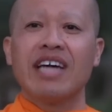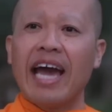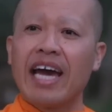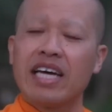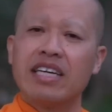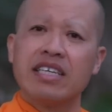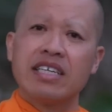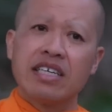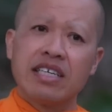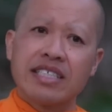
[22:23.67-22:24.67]
And
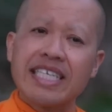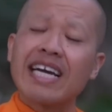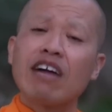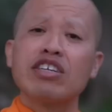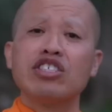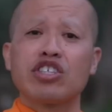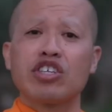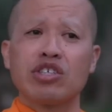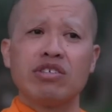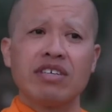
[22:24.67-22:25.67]
take out a
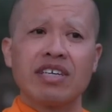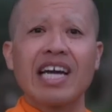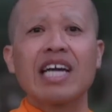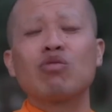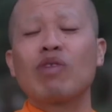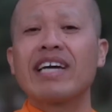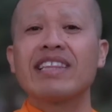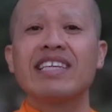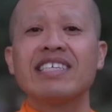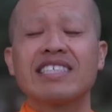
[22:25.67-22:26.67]
journal and
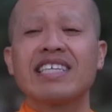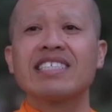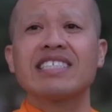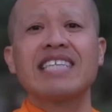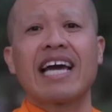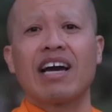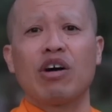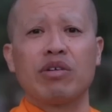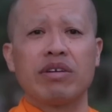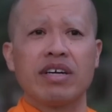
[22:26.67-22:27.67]
write these things
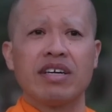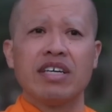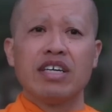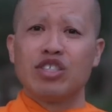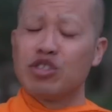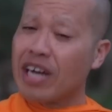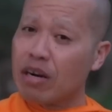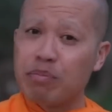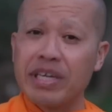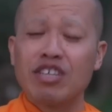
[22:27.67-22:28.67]
down. Do
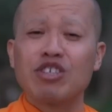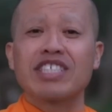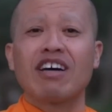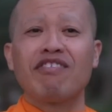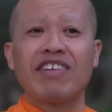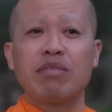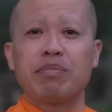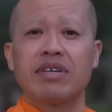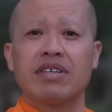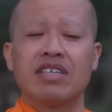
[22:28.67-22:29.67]
not beat yourself
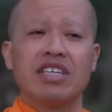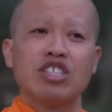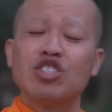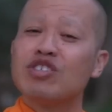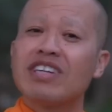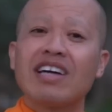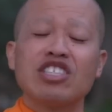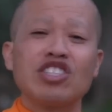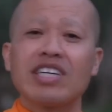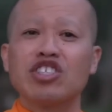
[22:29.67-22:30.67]
up. Do
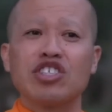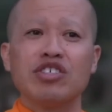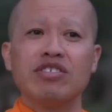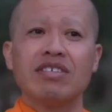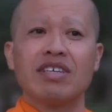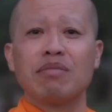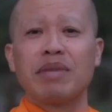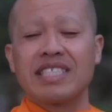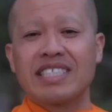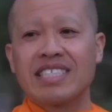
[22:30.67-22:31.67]
not judge you,
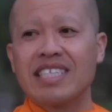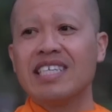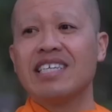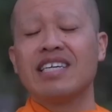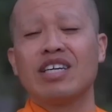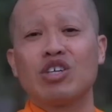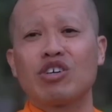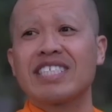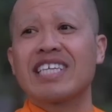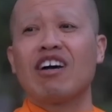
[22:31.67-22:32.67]
but see
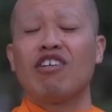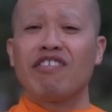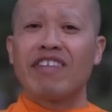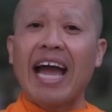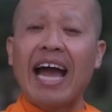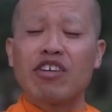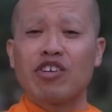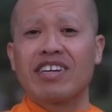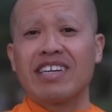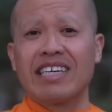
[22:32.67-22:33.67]
yourself
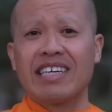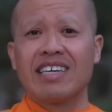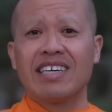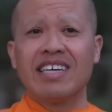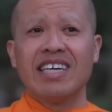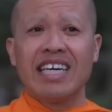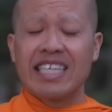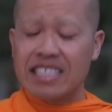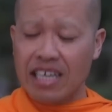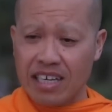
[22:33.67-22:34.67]
accurately.
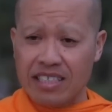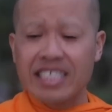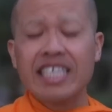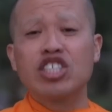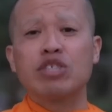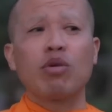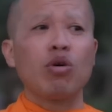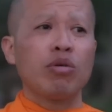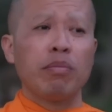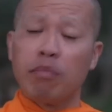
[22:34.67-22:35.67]
It's a
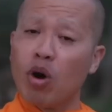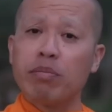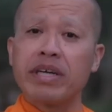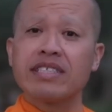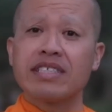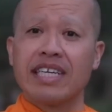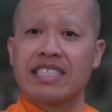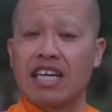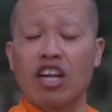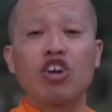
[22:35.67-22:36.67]
teachable moment,
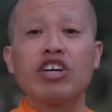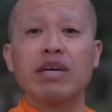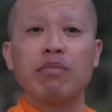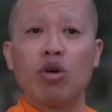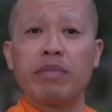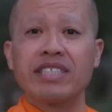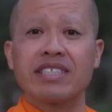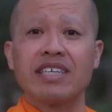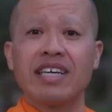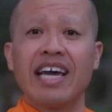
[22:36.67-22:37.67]
it's a learning
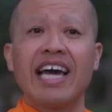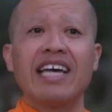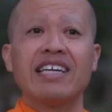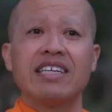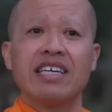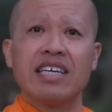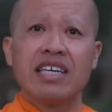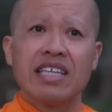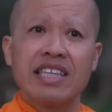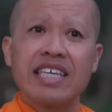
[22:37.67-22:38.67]
moment, and
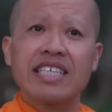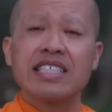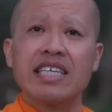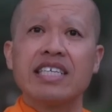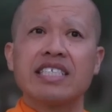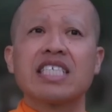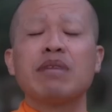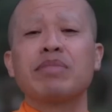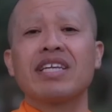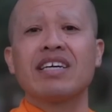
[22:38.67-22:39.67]
this is
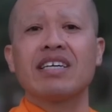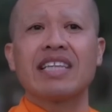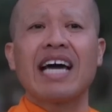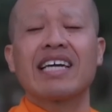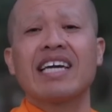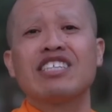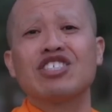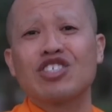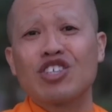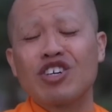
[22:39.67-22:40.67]
something that can
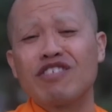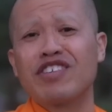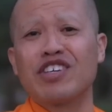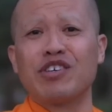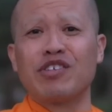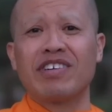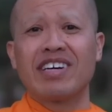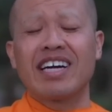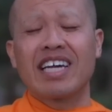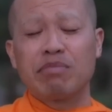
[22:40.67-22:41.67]
serve you.
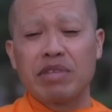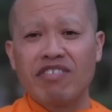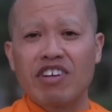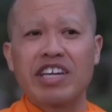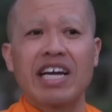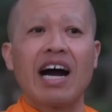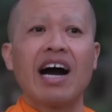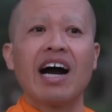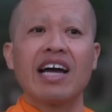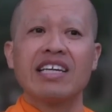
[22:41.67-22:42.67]
Again, be very
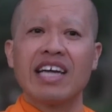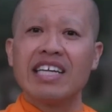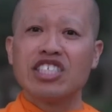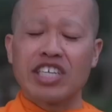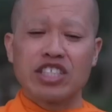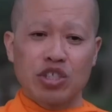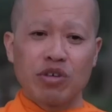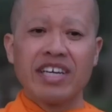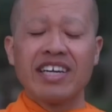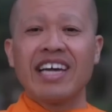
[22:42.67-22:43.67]
kind and
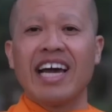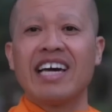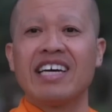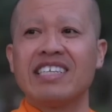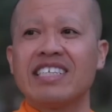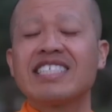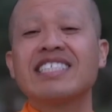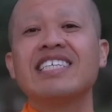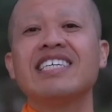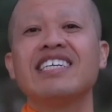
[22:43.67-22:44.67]
gentle and
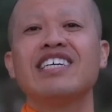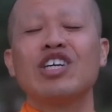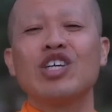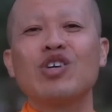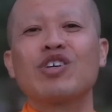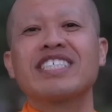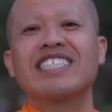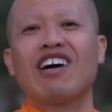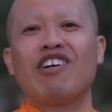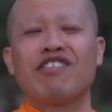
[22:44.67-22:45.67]
see
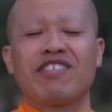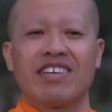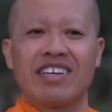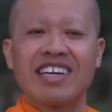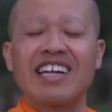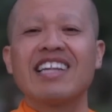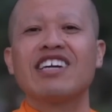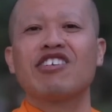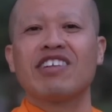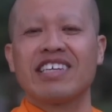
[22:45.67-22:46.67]
yourself
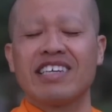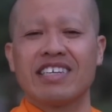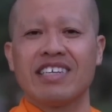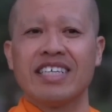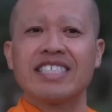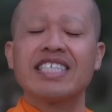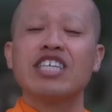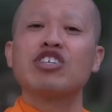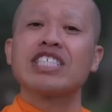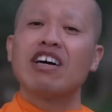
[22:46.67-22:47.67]
clearly. See
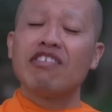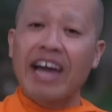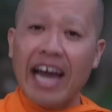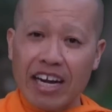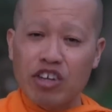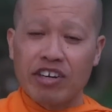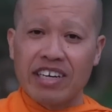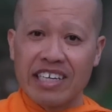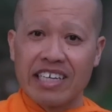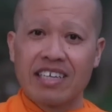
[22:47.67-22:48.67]
yourself
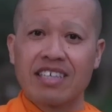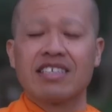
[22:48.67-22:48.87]
accurately.